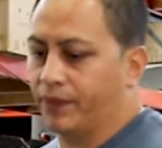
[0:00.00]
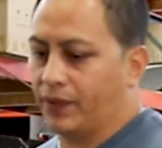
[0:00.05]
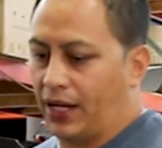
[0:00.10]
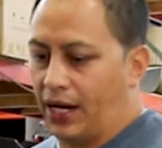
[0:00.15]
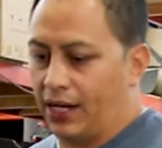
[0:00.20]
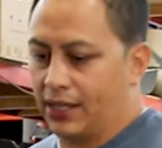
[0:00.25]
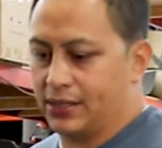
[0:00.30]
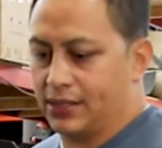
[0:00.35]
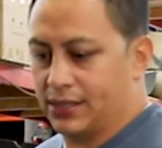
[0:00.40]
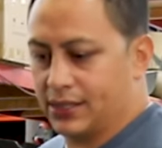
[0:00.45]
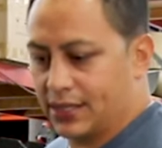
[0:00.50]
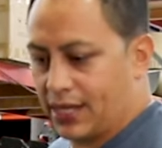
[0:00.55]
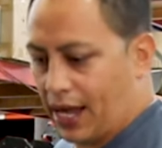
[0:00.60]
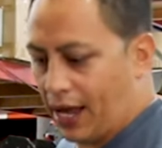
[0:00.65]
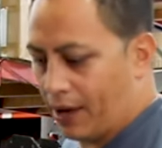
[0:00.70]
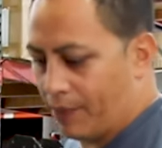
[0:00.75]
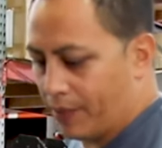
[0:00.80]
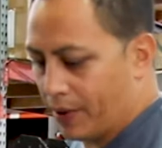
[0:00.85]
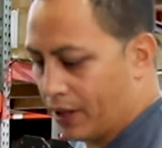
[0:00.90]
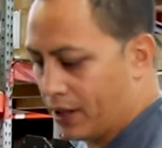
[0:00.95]
axis
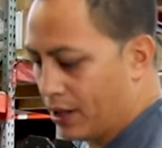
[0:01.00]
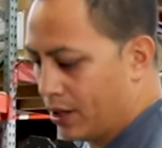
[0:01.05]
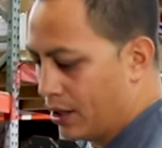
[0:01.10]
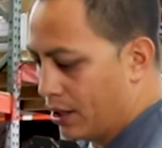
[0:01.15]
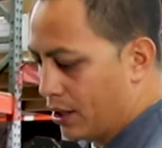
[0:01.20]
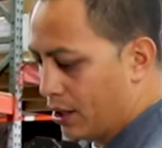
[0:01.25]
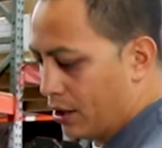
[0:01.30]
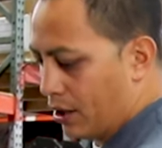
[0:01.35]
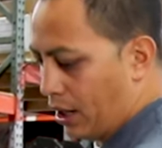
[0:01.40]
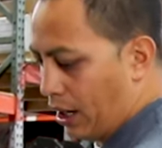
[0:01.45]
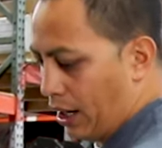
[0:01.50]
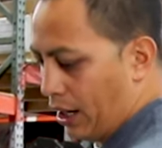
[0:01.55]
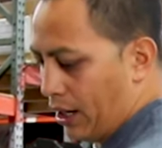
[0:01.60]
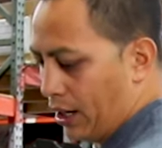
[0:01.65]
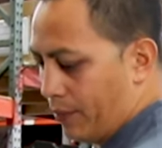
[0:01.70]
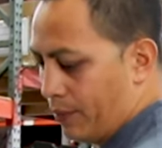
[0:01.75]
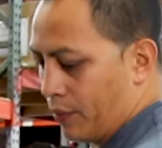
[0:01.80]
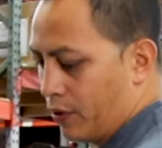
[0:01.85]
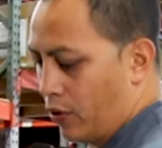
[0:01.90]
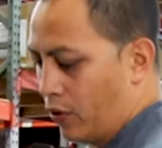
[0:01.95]
cap I
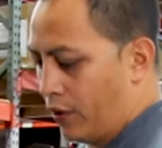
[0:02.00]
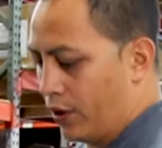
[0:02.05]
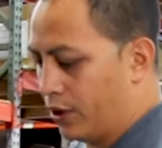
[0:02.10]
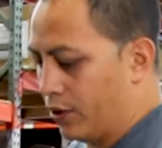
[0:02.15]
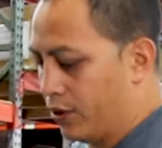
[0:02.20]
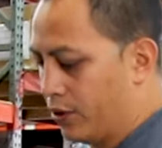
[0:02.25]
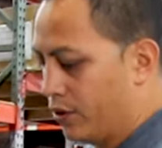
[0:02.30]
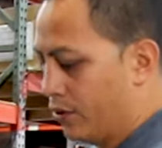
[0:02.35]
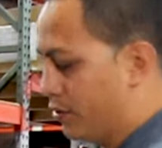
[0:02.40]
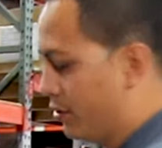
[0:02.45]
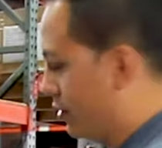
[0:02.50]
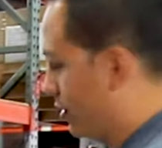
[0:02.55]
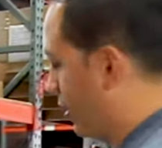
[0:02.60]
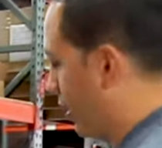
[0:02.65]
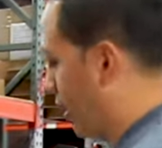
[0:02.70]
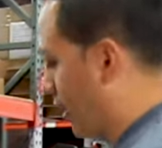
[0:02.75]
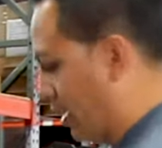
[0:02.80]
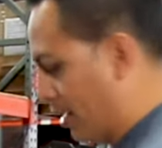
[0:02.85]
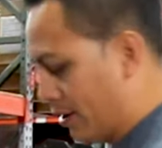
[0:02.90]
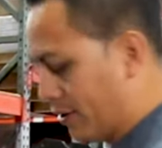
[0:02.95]
am going to use a